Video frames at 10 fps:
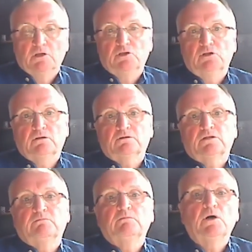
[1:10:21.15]

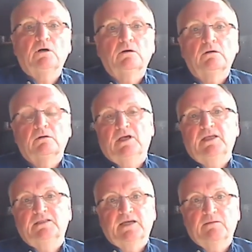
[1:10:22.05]
children more
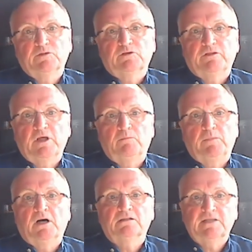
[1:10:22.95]
in terms of their
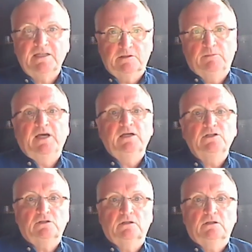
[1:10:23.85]

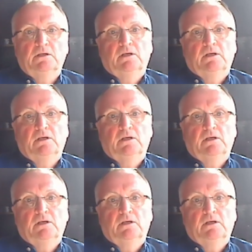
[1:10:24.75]
participation